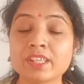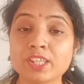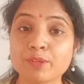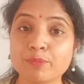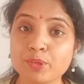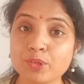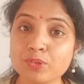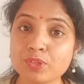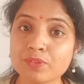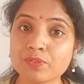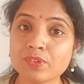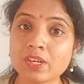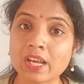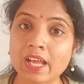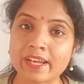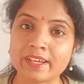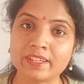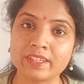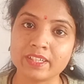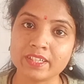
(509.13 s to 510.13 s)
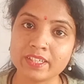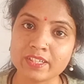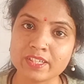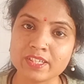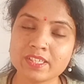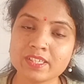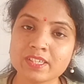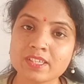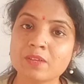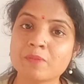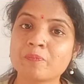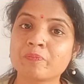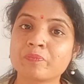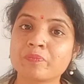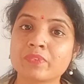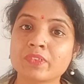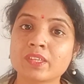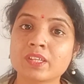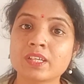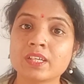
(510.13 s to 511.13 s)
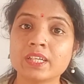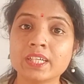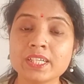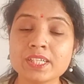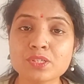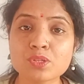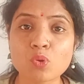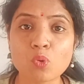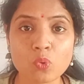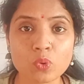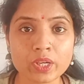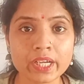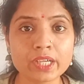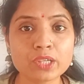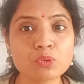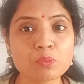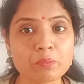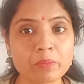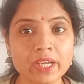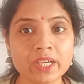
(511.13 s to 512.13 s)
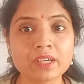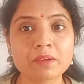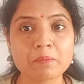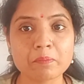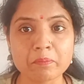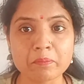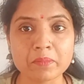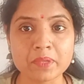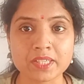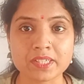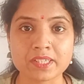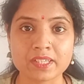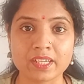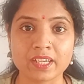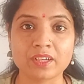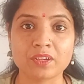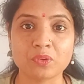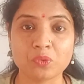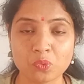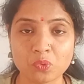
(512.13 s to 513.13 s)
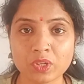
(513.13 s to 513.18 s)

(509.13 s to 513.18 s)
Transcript: The beautiful line is, it's okay to make mistake.